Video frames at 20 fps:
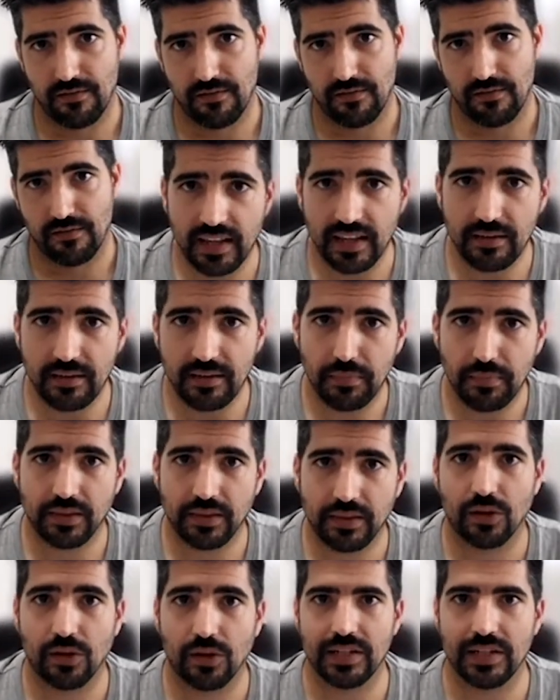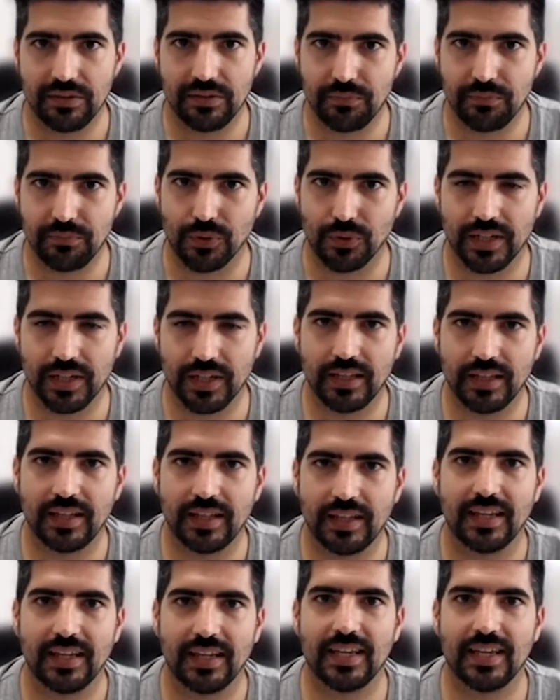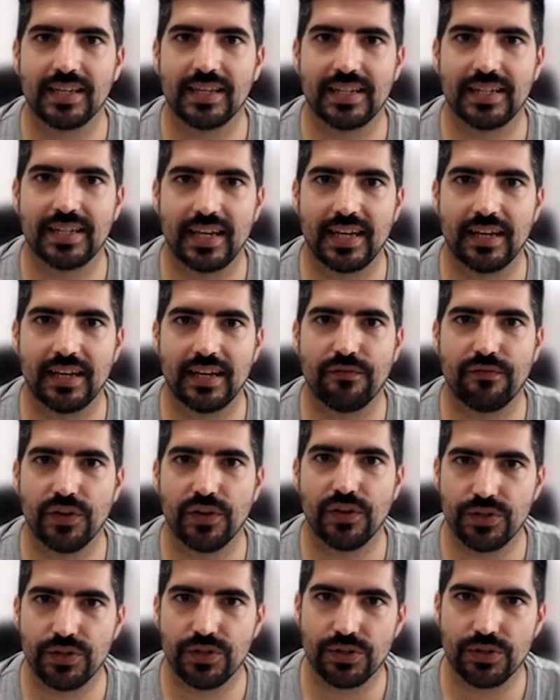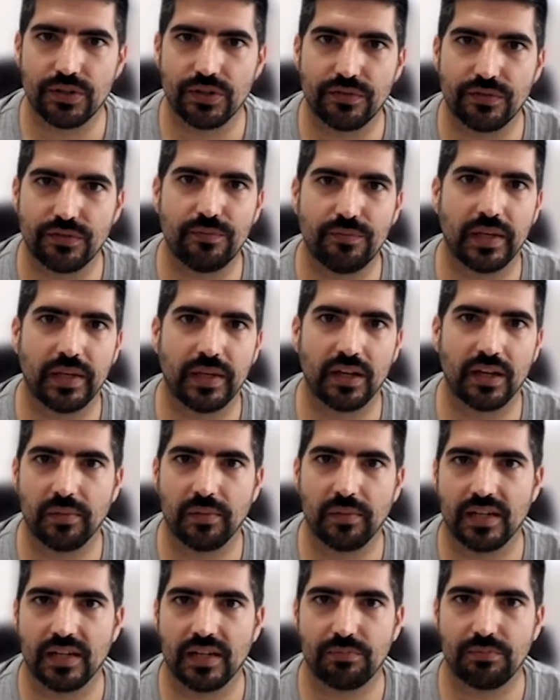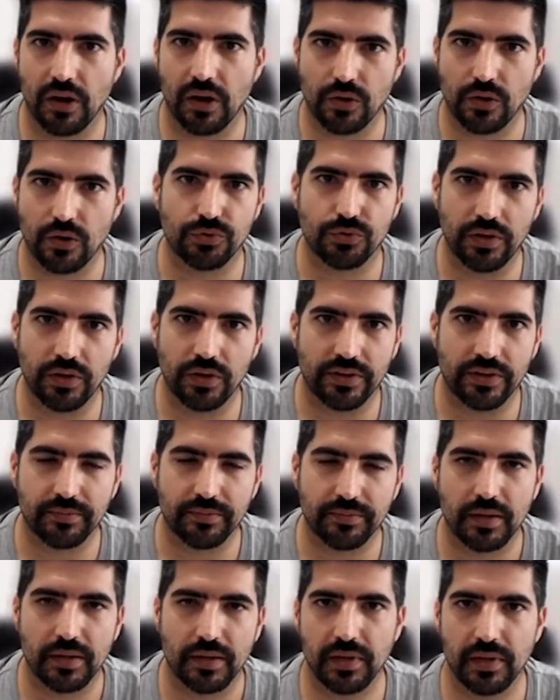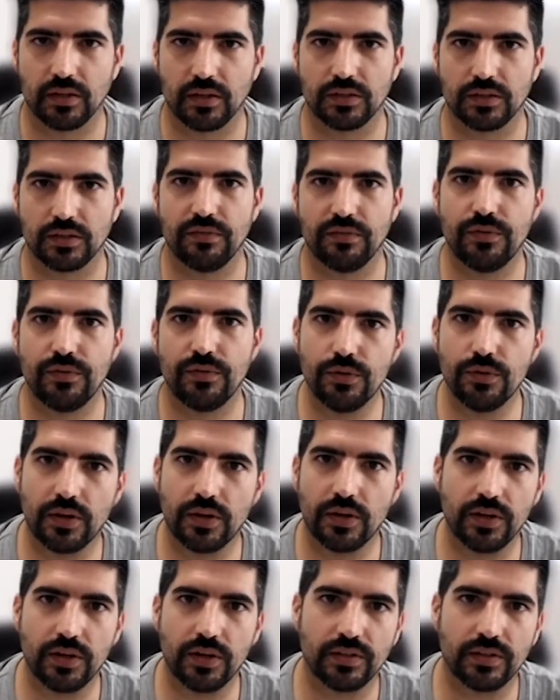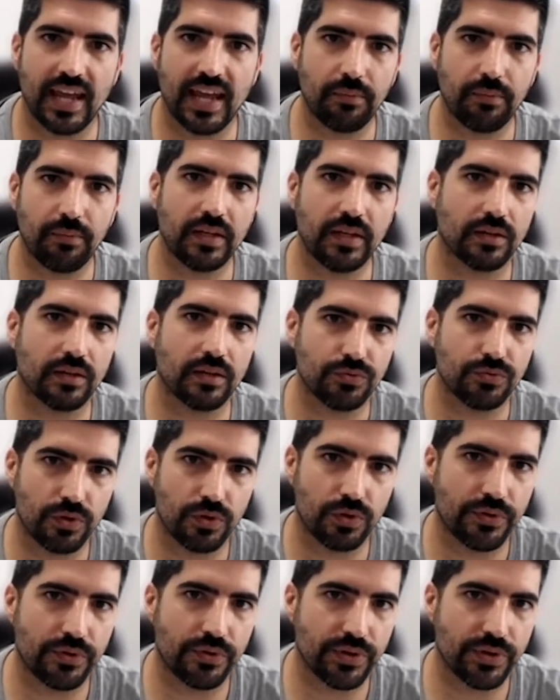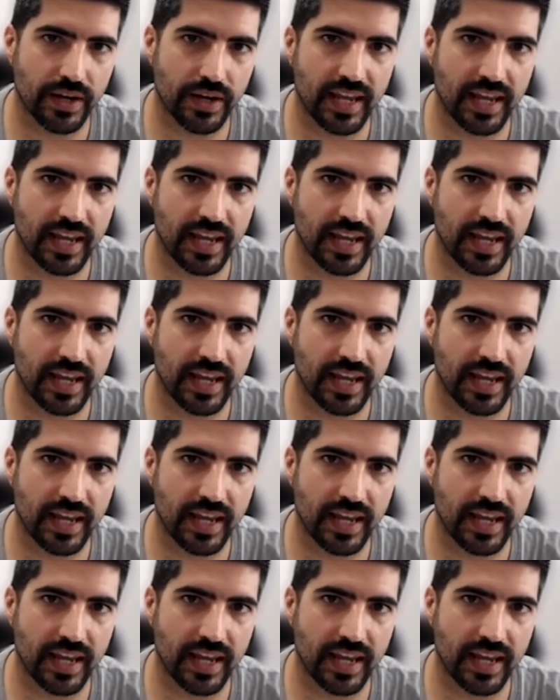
Finally, but not least important, is the feature of becoming a smart controller. Because if you are not having a controller in your